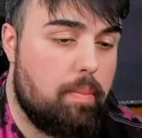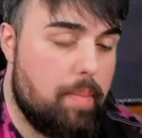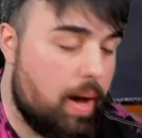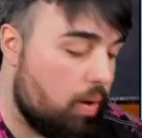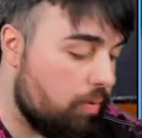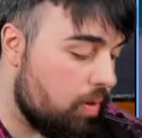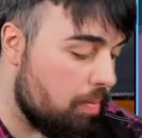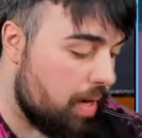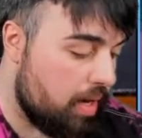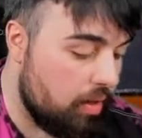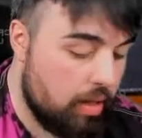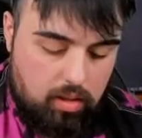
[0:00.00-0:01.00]
power for the
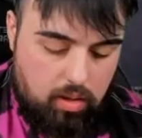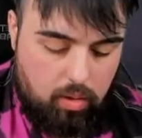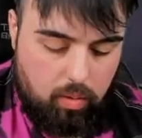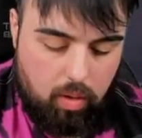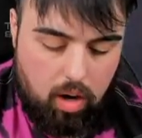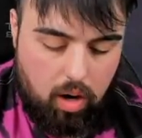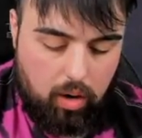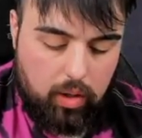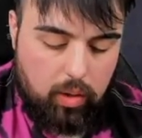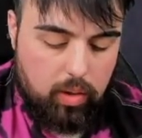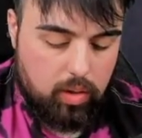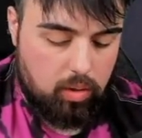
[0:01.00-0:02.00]
battle. You are
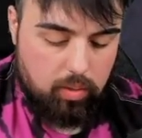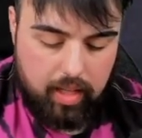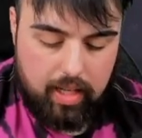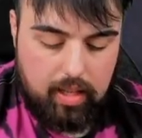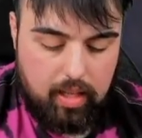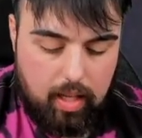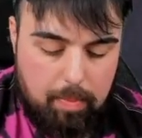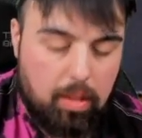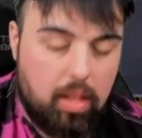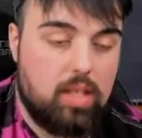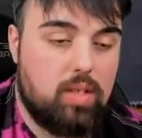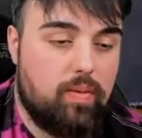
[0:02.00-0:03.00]
going to get the
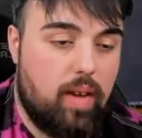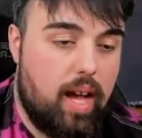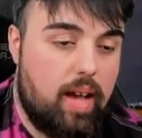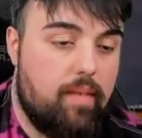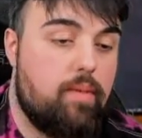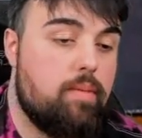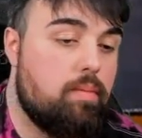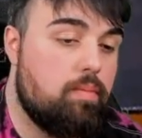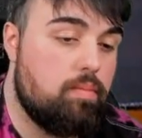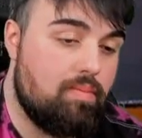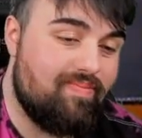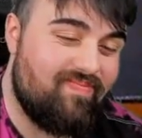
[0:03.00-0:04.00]
plus 5
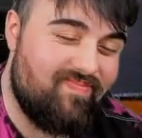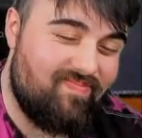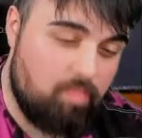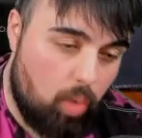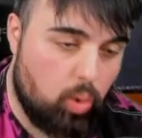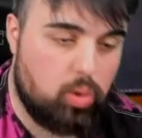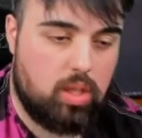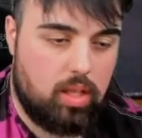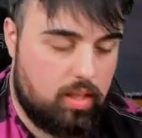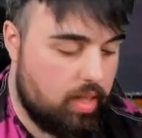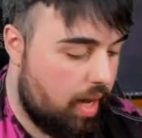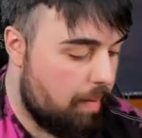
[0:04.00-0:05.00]
most of
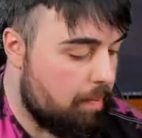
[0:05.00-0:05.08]
the time.